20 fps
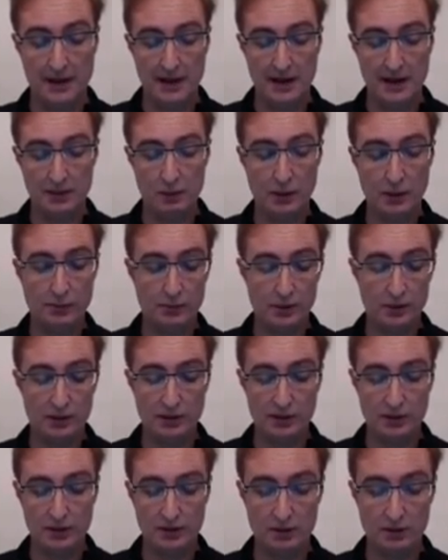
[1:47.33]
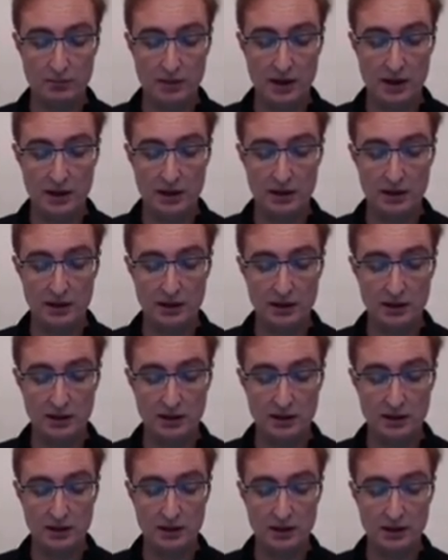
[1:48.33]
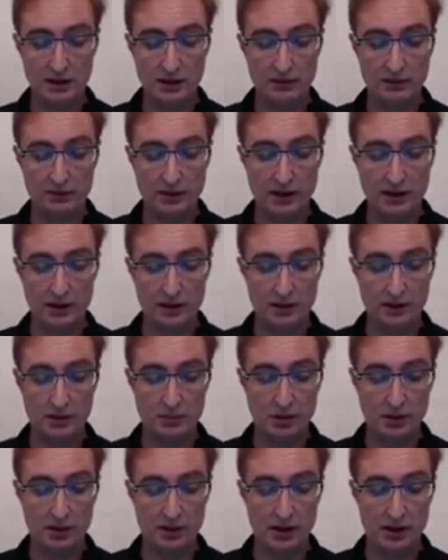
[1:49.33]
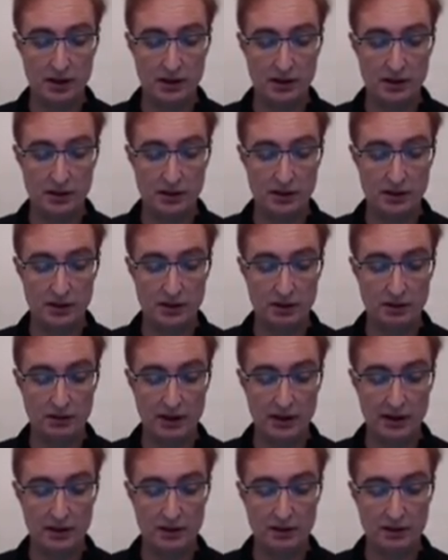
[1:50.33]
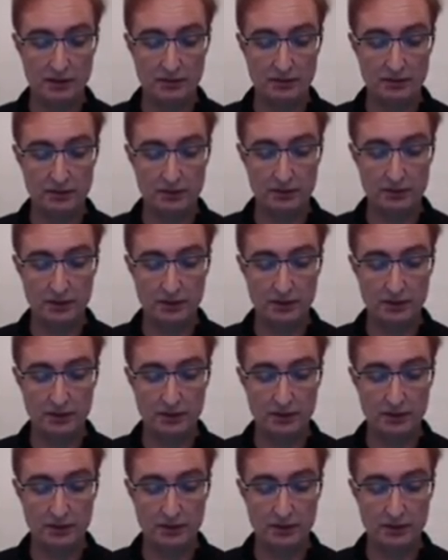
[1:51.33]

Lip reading: And one point that I'll make is that if that communication is interactive,